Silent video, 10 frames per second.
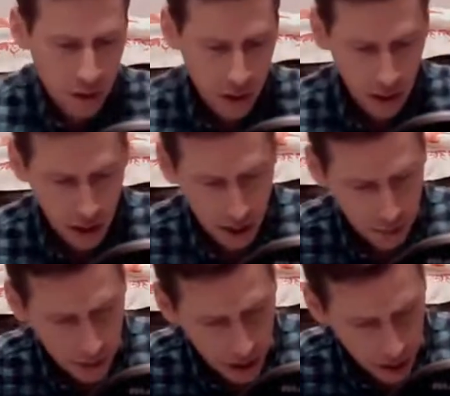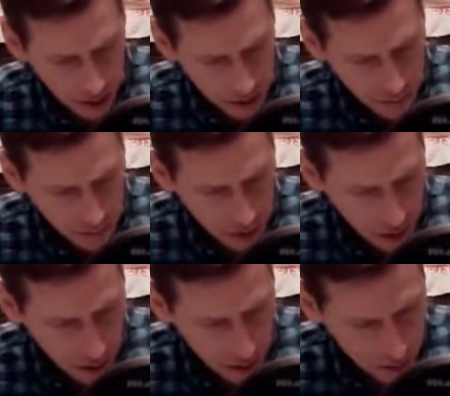And
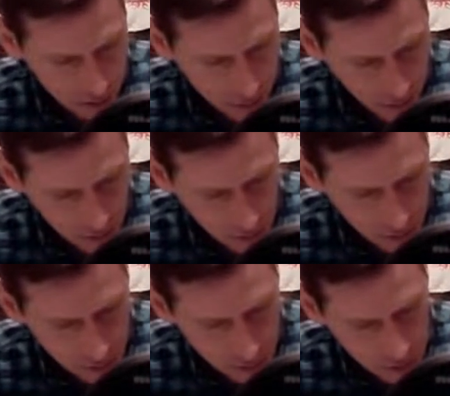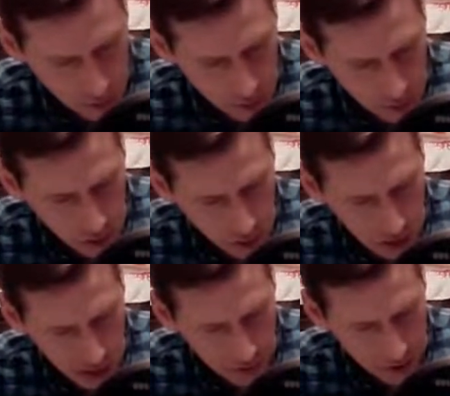Saphir, we
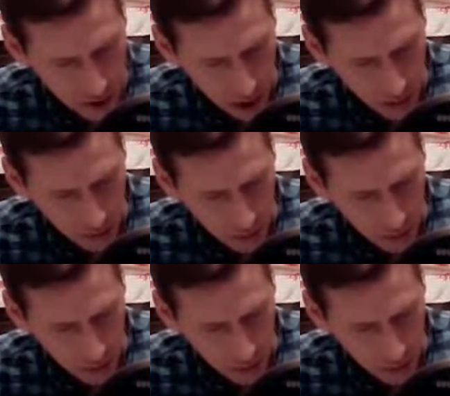have the Psalmic